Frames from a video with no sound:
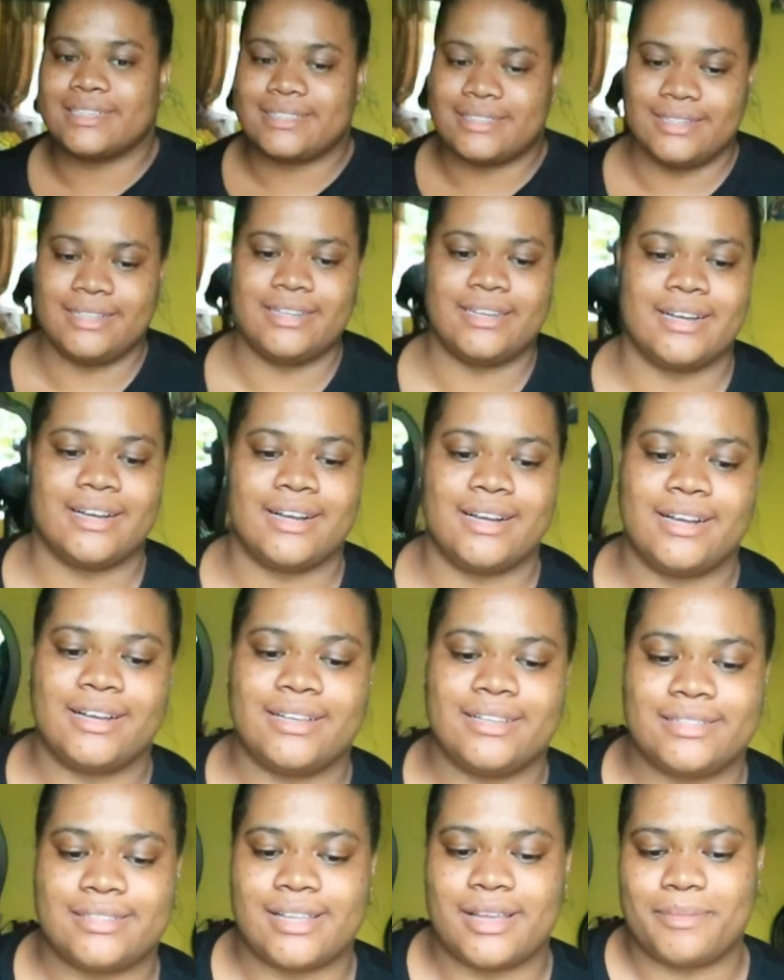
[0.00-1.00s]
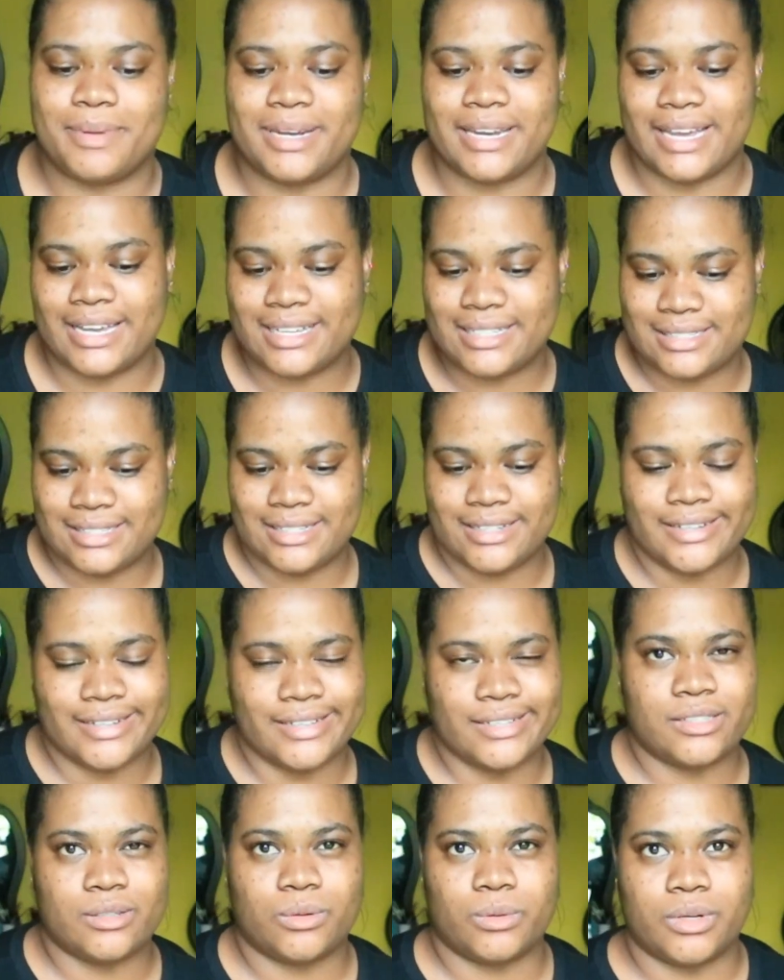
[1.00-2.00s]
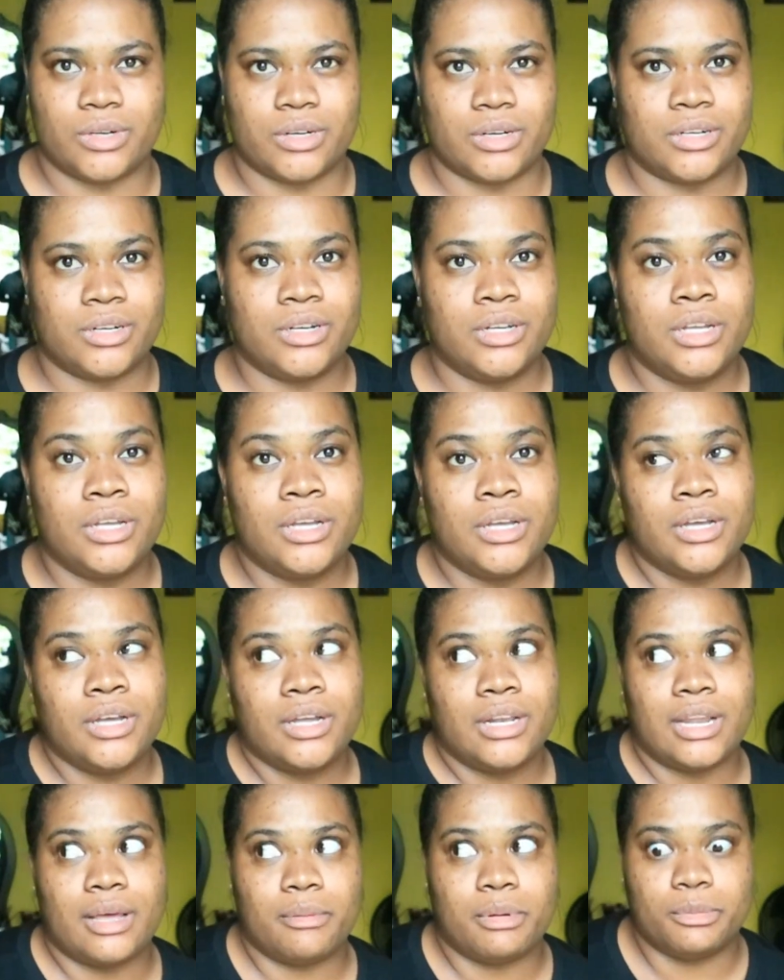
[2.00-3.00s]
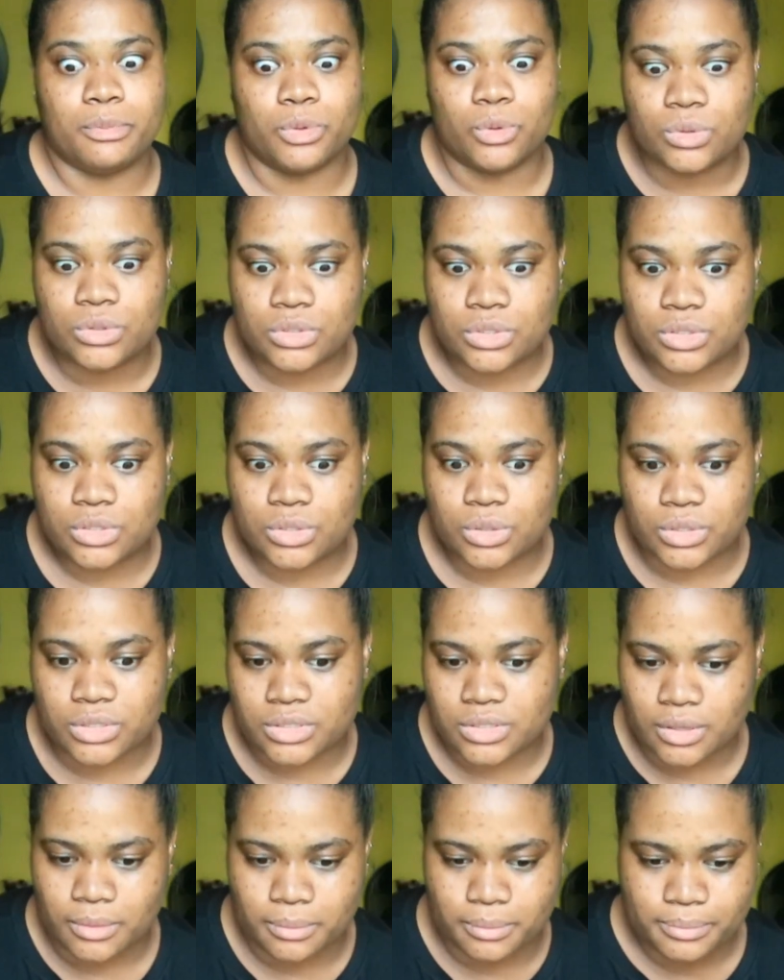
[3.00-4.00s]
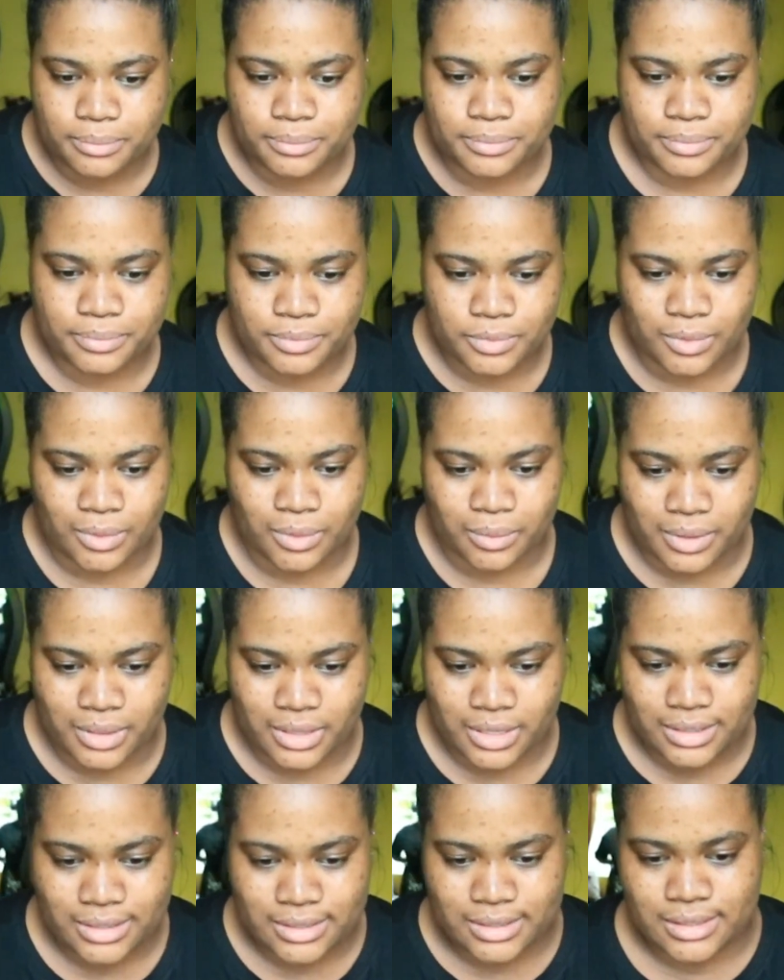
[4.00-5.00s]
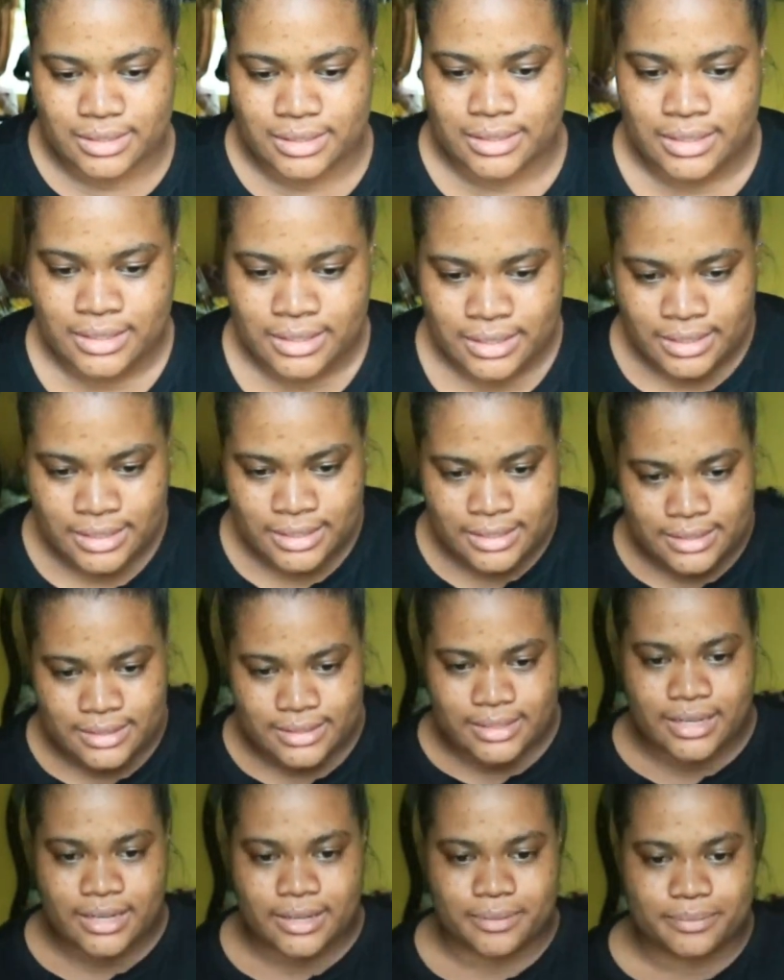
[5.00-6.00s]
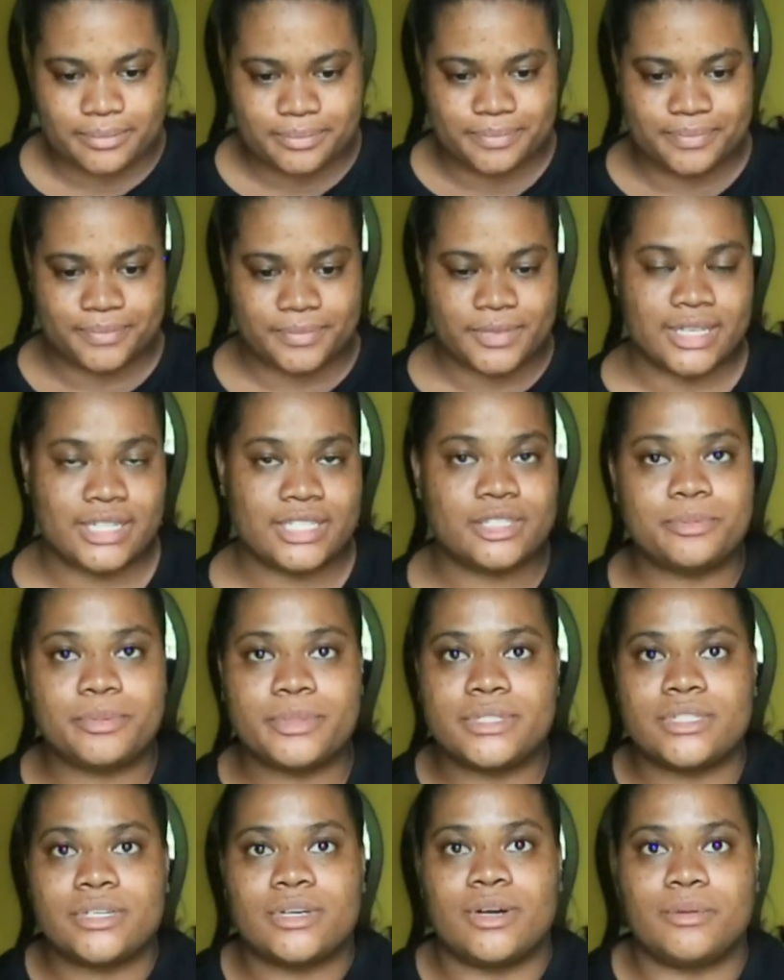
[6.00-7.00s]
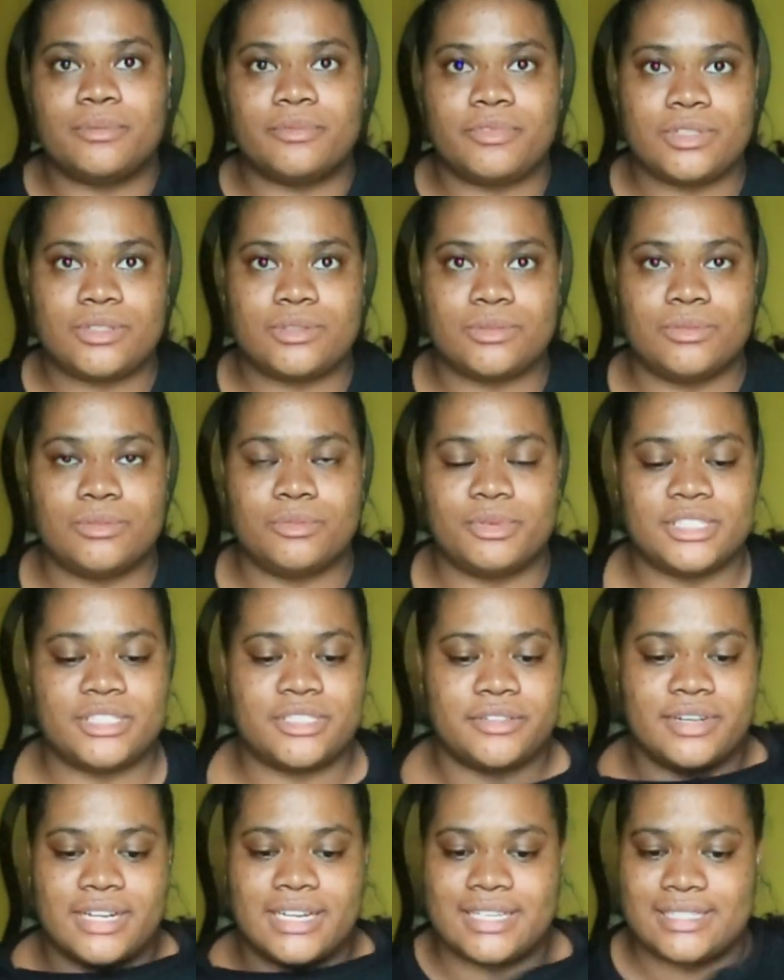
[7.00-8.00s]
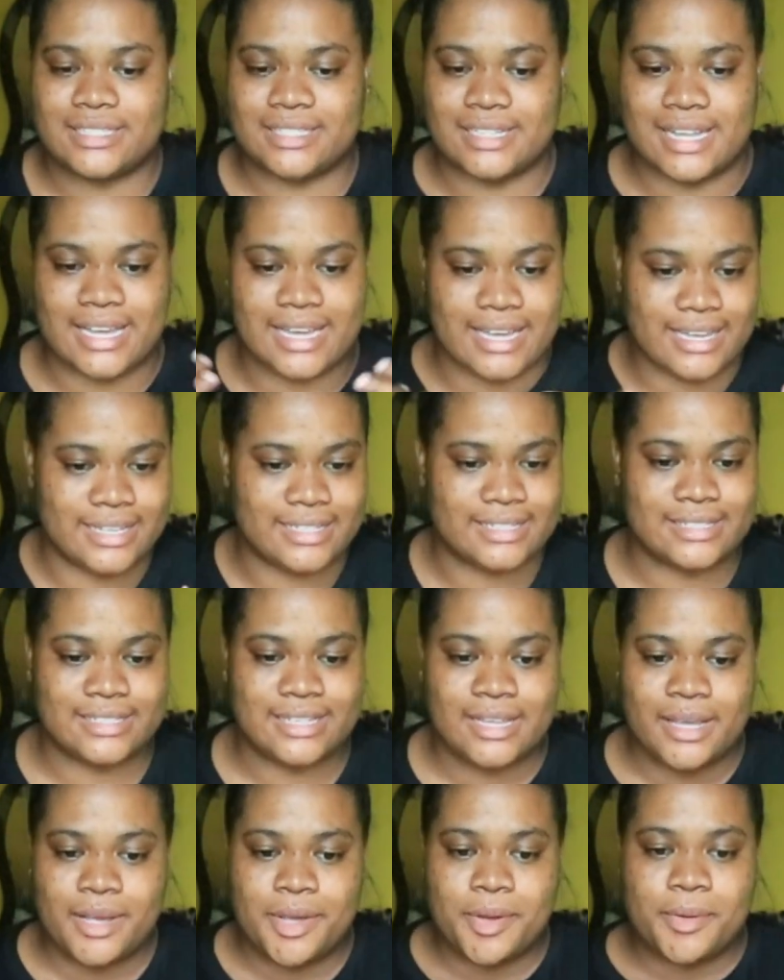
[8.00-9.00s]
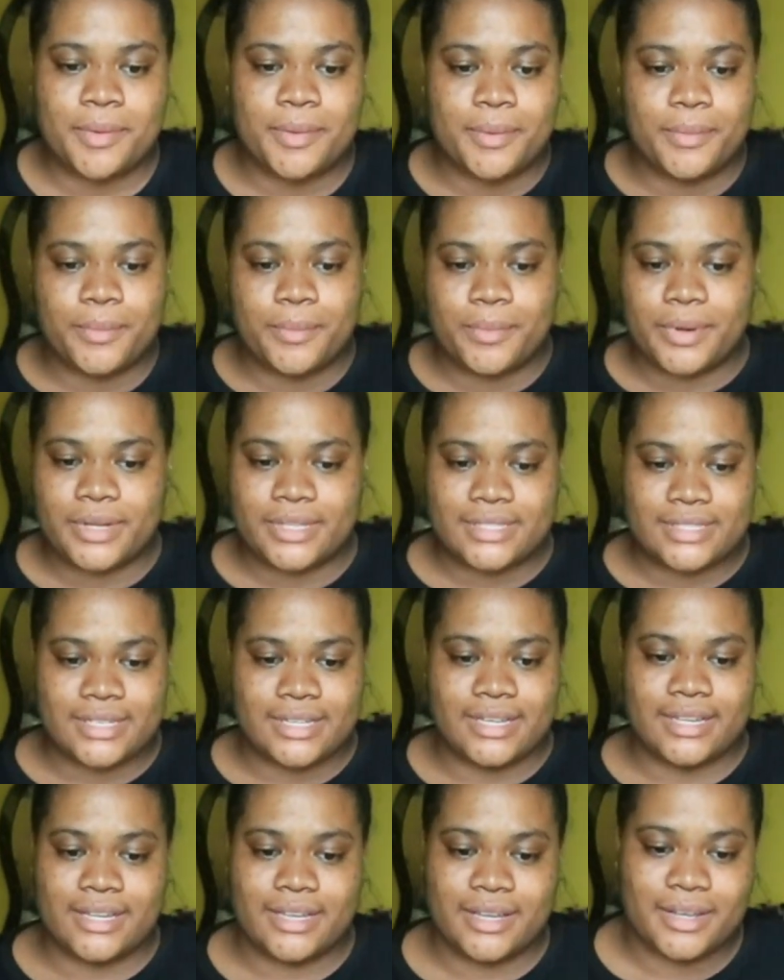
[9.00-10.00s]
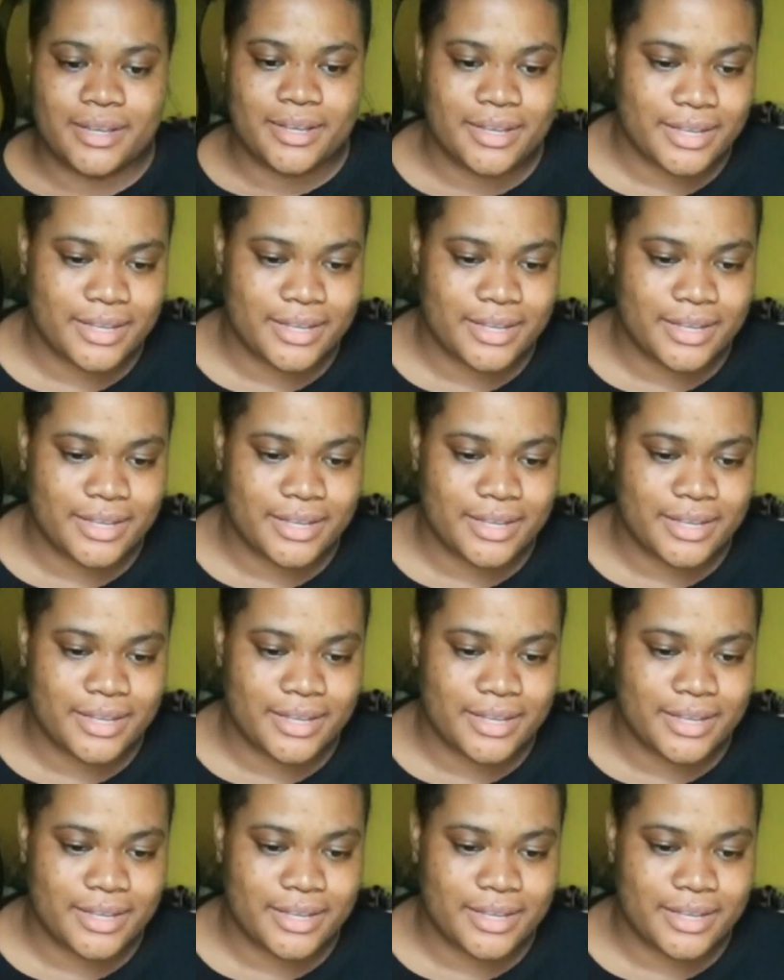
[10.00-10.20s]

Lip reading: a sneakers, like my Nike sneakers, or like my boots or something with it. So yeah, it's pretty comfy too. Material is nice, pretty.